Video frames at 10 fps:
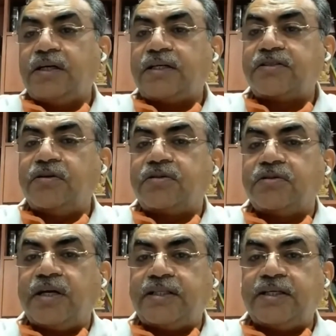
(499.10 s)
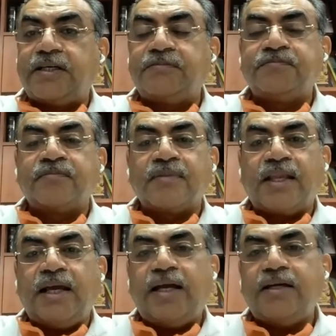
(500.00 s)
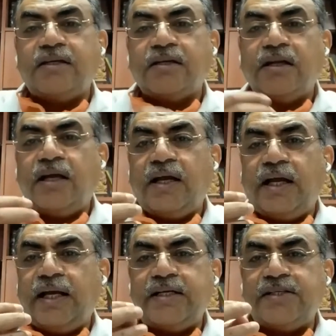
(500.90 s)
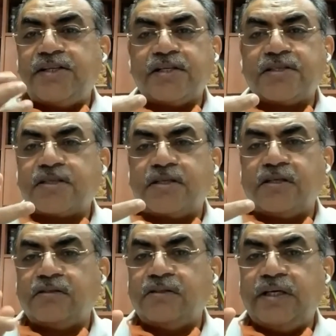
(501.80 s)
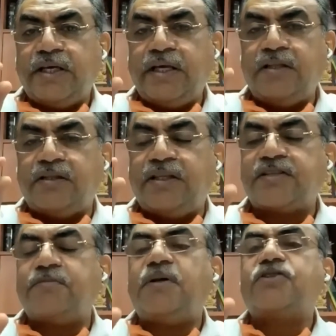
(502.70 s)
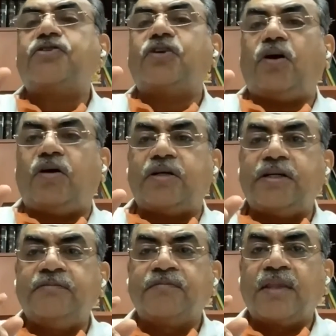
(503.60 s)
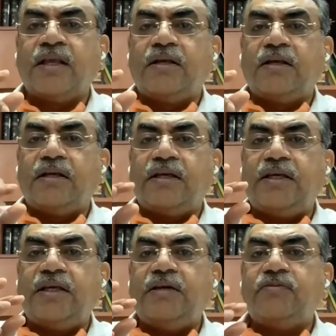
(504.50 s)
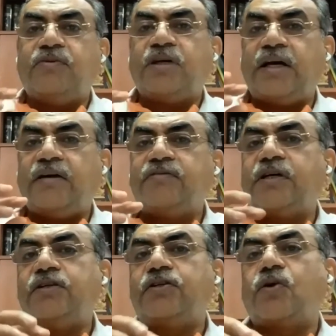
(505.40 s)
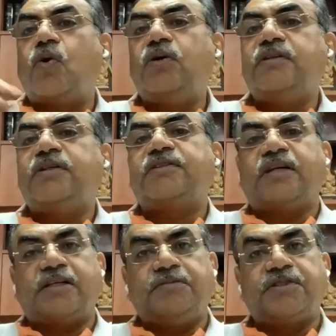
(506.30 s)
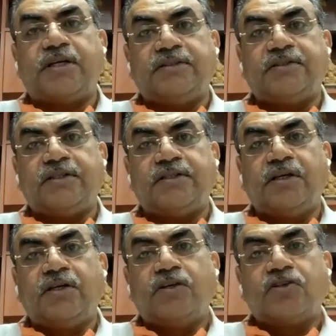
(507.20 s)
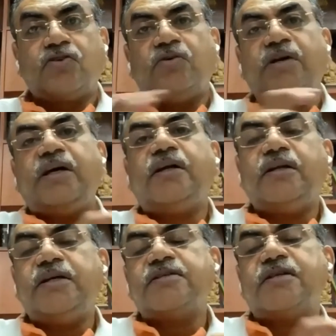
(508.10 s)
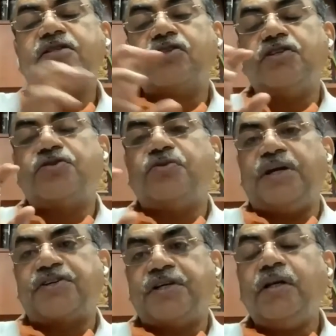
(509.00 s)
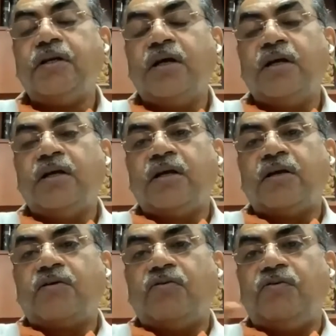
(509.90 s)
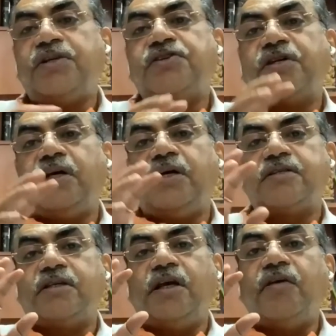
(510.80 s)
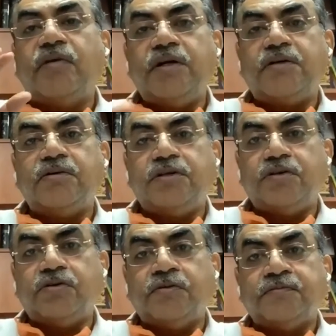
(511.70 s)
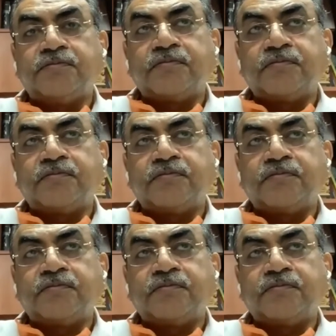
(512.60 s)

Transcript: Let's go together." And just in this much thought, he would have controlled the circumstances. So here is a situation which is given to you.